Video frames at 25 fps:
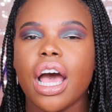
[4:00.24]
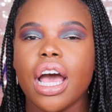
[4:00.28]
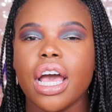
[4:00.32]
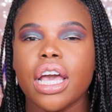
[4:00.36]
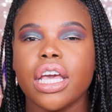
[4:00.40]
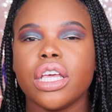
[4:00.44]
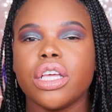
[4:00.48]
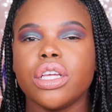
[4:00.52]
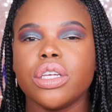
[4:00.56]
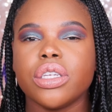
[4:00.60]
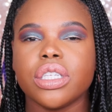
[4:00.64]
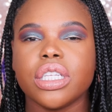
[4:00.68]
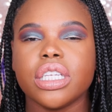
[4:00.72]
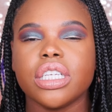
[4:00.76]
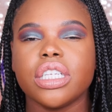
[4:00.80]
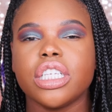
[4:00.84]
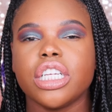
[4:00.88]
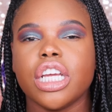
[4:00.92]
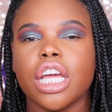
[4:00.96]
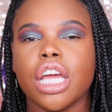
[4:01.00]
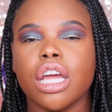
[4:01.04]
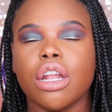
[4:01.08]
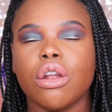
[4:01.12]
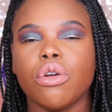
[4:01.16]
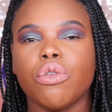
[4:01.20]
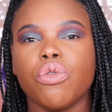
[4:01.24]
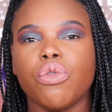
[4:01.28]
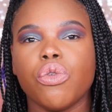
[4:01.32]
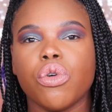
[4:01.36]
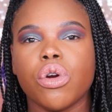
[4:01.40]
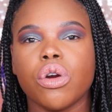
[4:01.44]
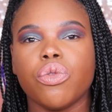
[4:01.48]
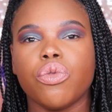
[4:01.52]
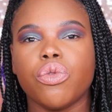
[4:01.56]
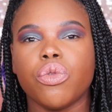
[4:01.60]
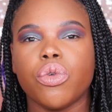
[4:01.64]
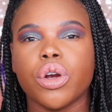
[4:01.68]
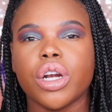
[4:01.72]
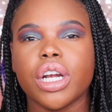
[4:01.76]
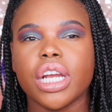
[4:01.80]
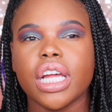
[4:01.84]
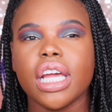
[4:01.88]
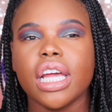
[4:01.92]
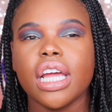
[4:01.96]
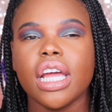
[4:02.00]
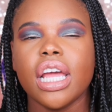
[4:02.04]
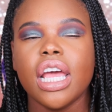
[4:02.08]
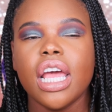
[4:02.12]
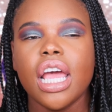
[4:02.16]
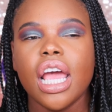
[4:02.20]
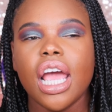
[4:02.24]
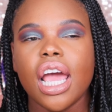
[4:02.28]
I used the shade 440